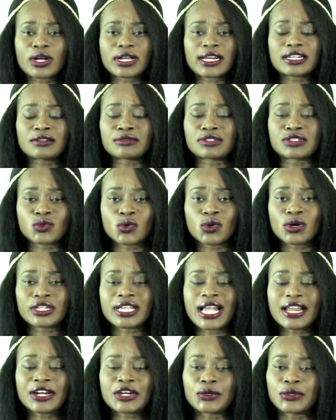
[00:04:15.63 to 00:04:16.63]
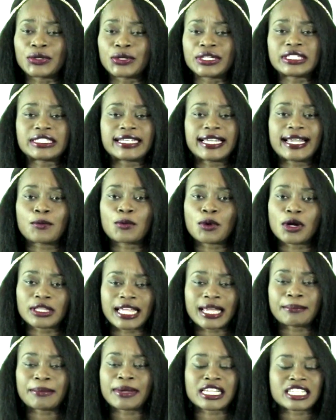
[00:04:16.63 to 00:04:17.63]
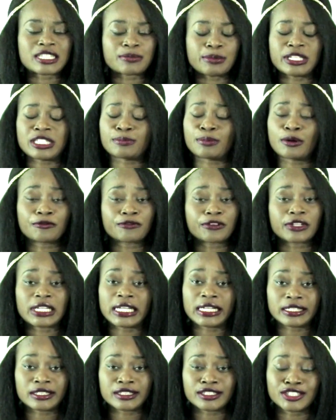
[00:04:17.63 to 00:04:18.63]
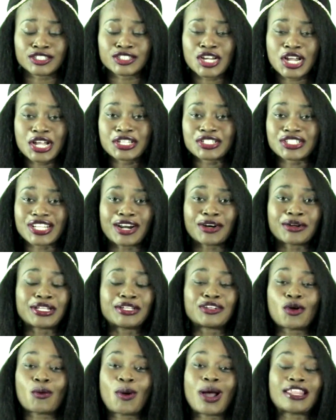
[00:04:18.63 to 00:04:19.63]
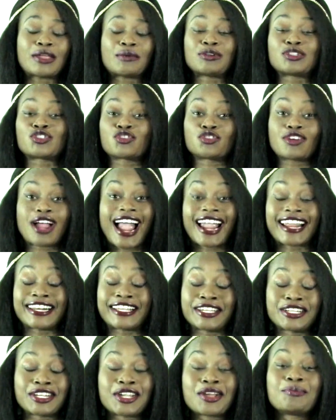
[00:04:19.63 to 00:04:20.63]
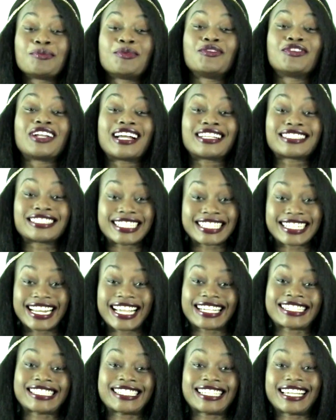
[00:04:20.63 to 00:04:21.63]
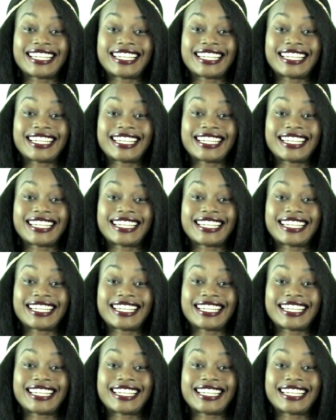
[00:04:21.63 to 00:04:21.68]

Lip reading: working in the resort, y'all know good and damn well that man speaks perfect English. So I don't even know why they was trying it. Moving on to the next